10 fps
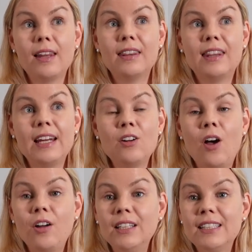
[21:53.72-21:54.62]
they
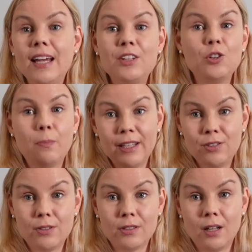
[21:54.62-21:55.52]
not only send your
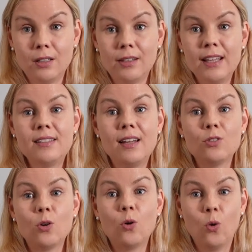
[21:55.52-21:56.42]
best result, they
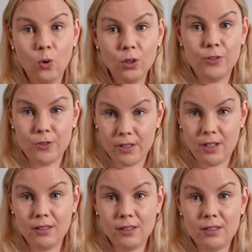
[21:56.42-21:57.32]
send all of your
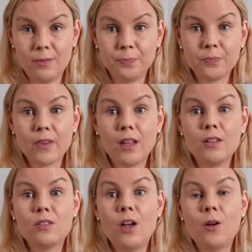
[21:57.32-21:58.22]
results.
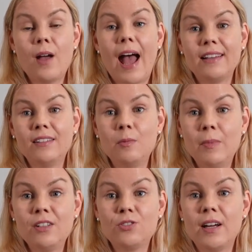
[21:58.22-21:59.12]
So as an
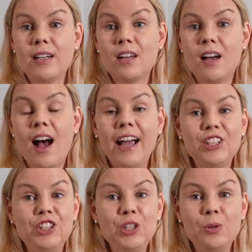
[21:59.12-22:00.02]
administrator, I
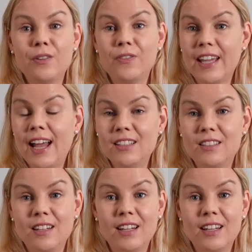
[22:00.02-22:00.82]
knew if a candidate